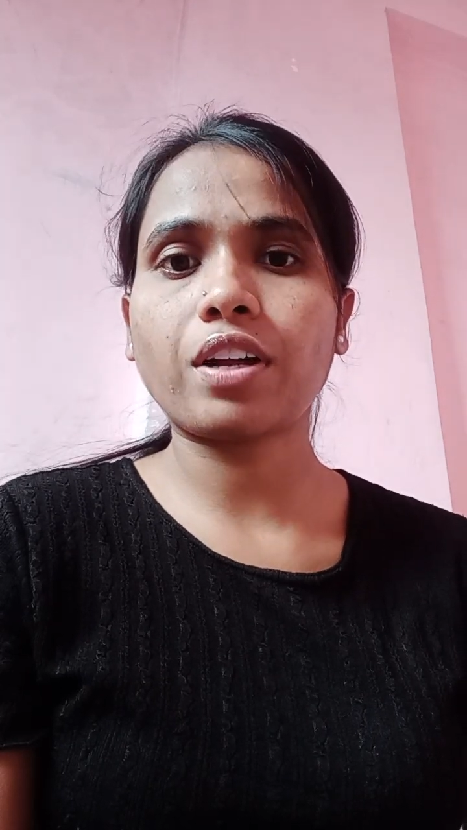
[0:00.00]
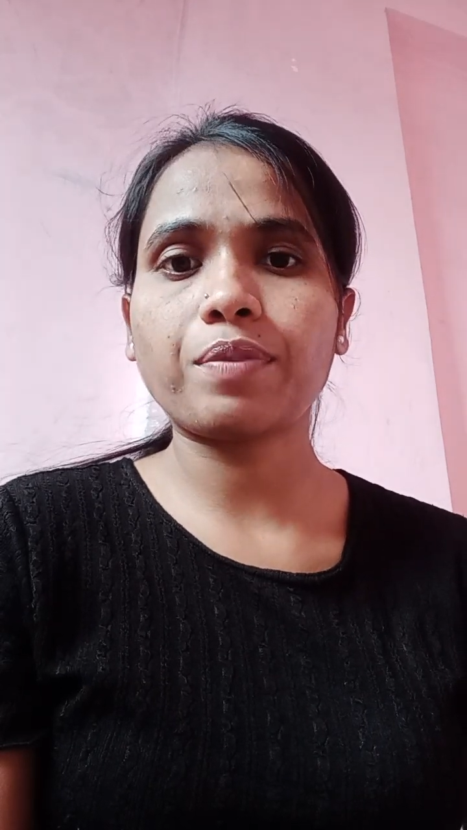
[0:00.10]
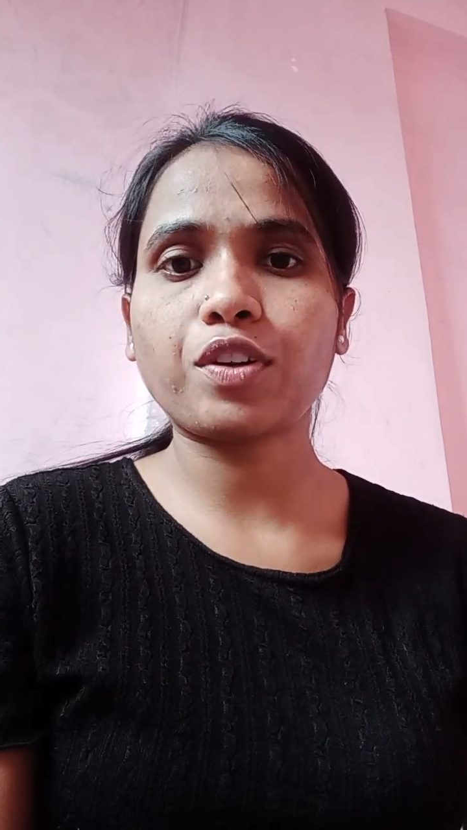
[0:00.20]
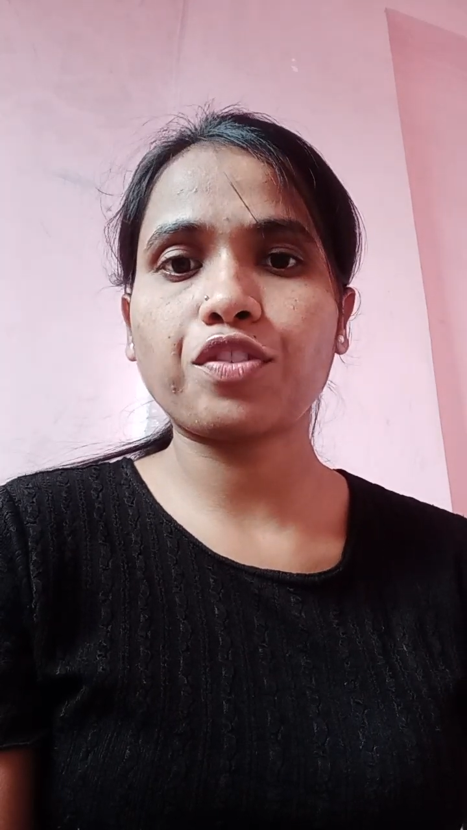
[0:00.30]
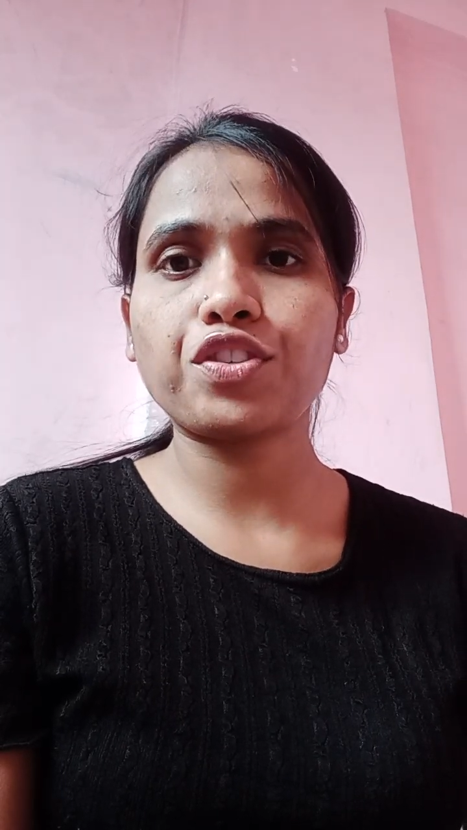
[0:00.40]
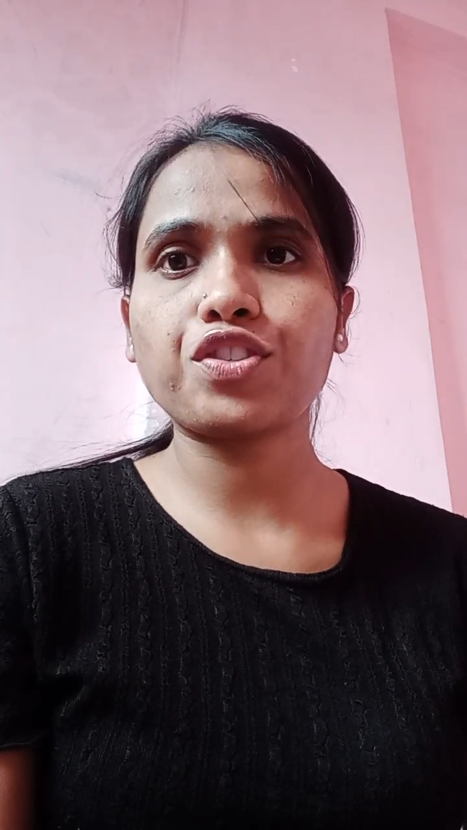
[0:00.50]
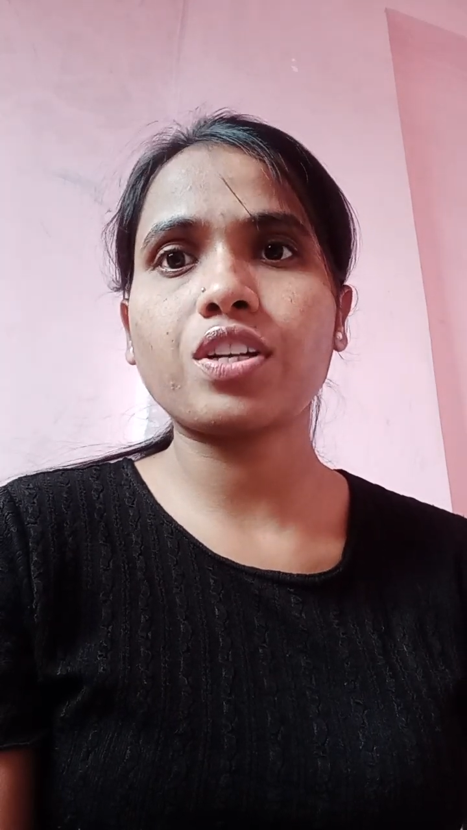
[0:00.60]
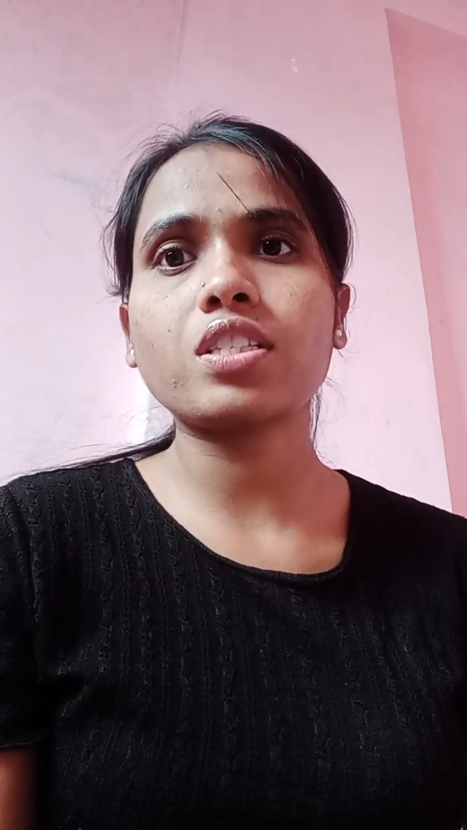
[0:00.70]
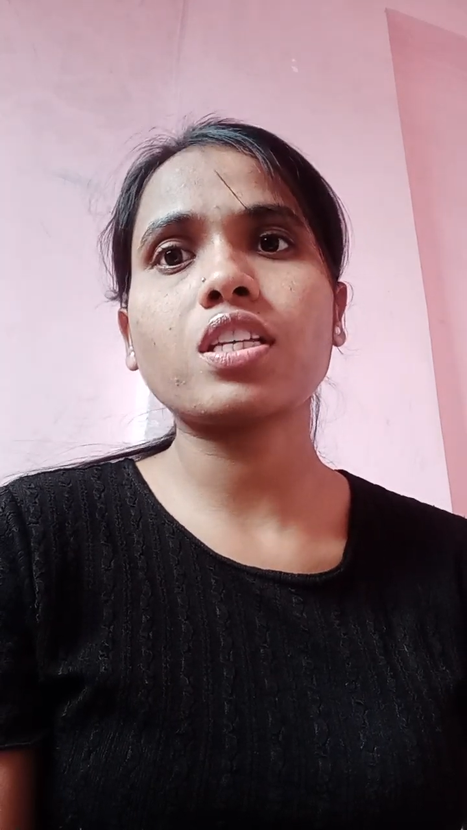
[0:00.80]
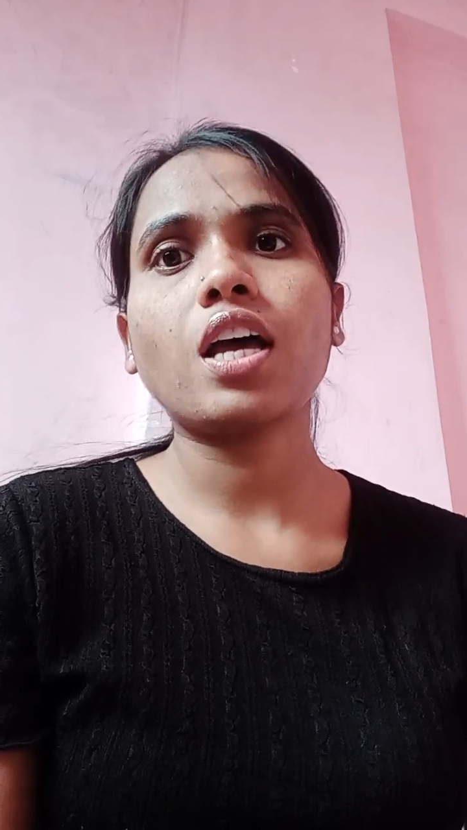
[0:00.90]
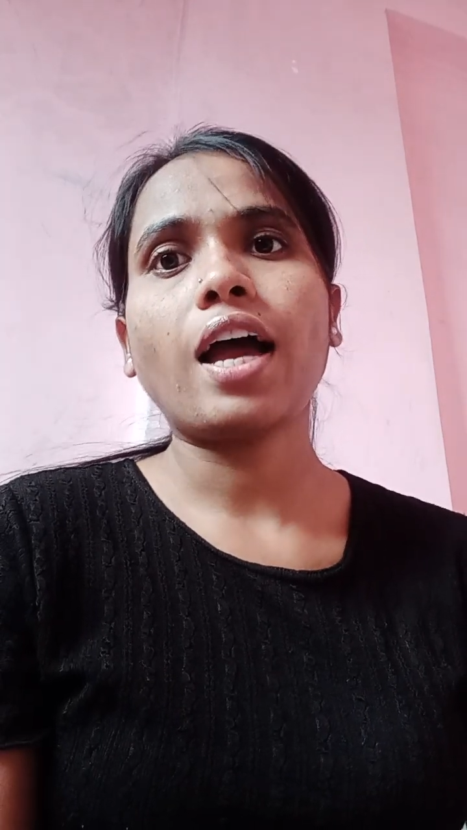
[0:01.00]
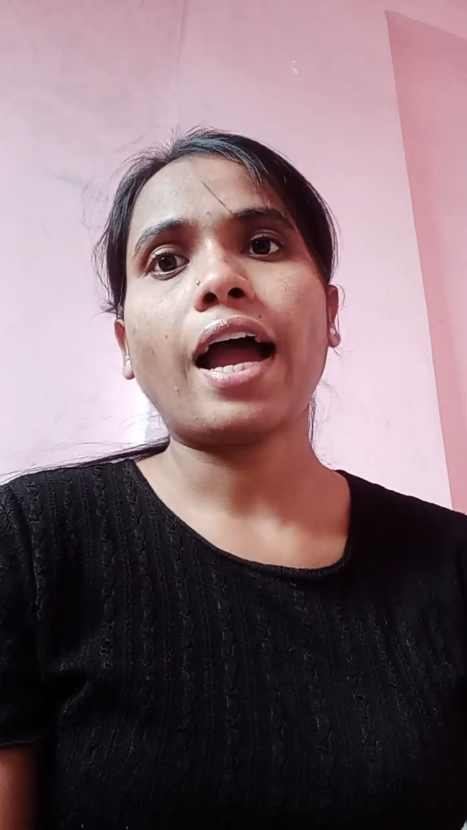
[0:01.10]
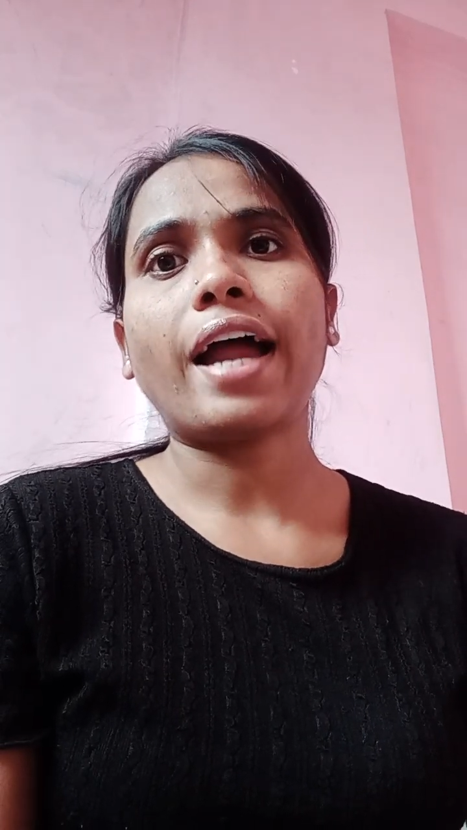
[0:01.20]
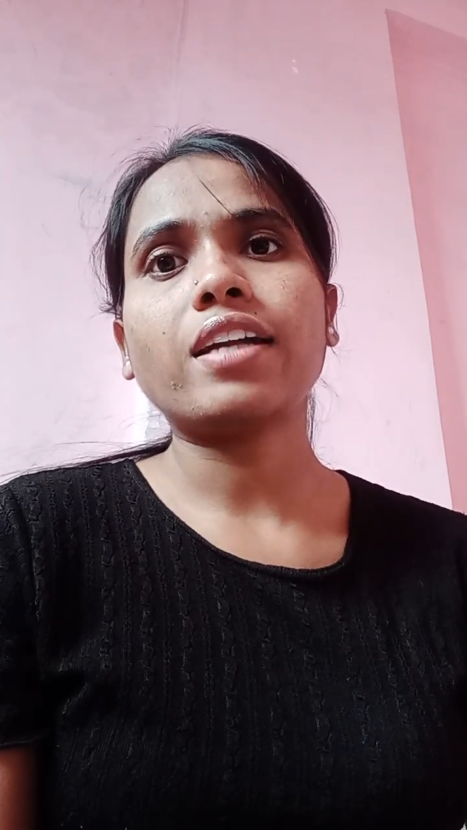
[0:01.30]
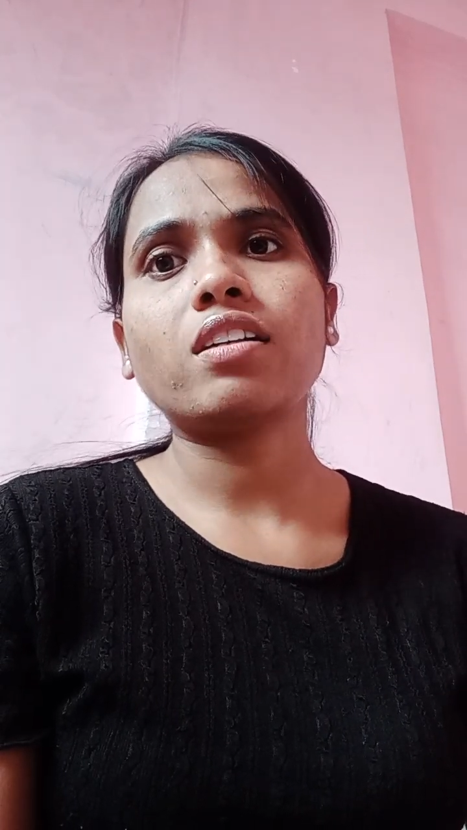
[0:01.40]
pharmacovigilance
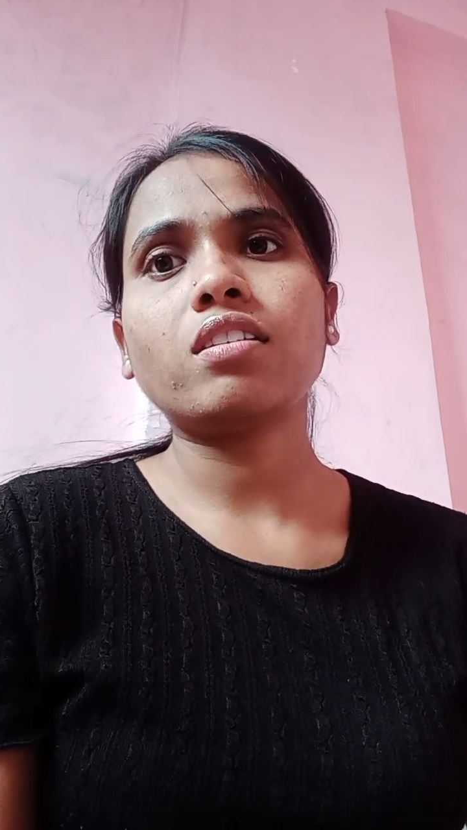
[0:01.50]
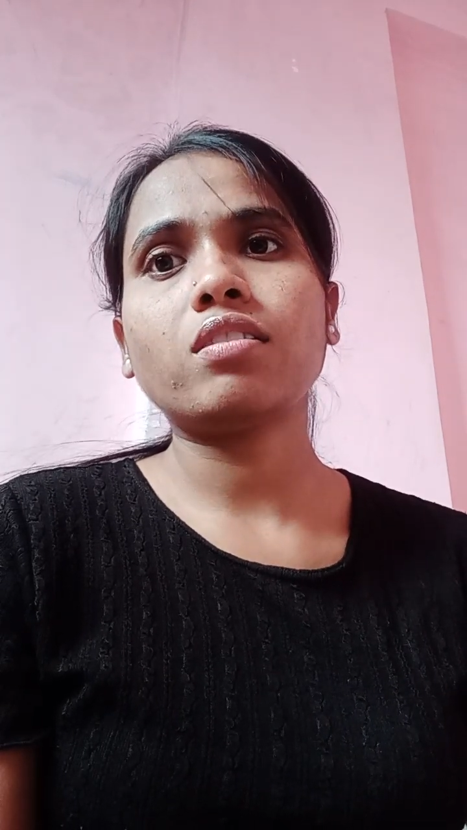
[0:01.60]
and